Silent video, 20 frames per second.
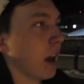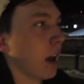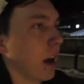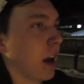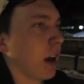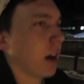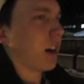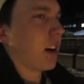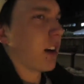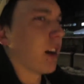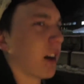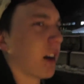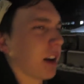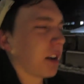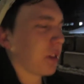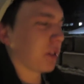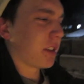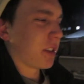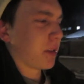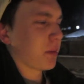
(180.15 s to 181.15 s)

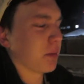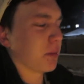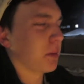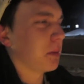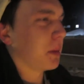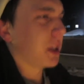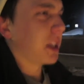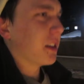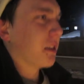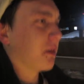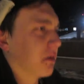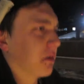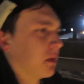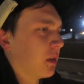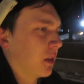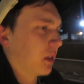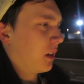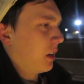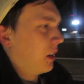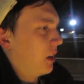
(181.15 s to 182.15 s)
It was some
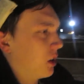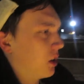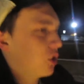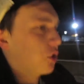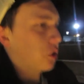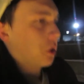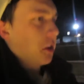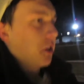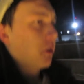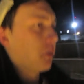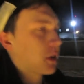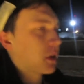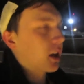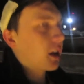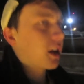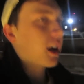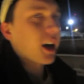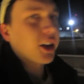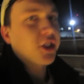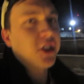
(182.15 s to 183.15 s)
and noodle
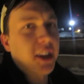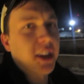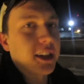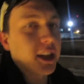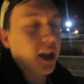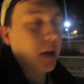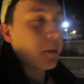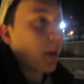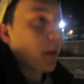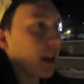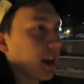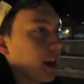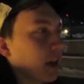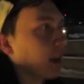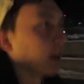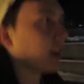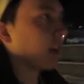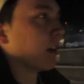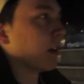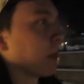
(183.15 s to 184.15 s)
concoction that Deb made.
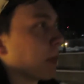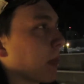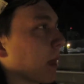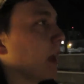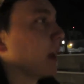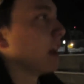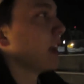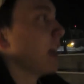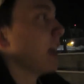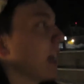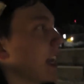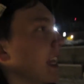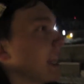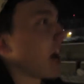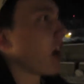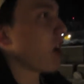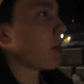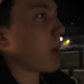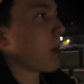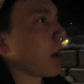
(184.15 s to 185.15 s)
And
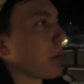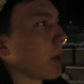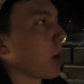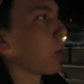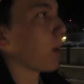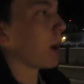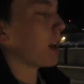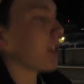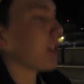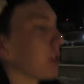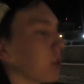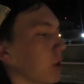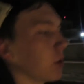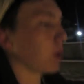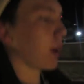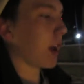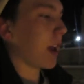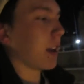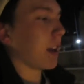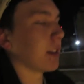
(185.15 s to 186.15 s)
now I'm on my way to
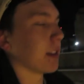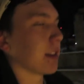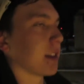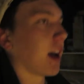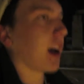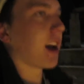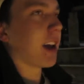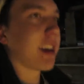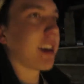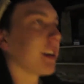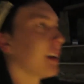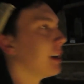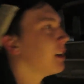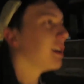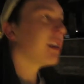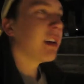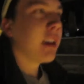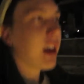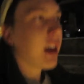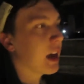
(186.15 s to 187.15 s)
a design
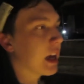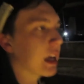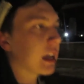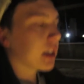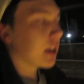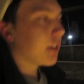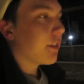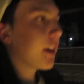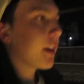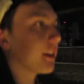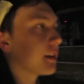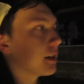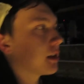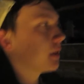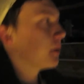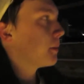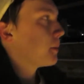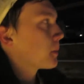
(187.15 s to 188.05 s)
event.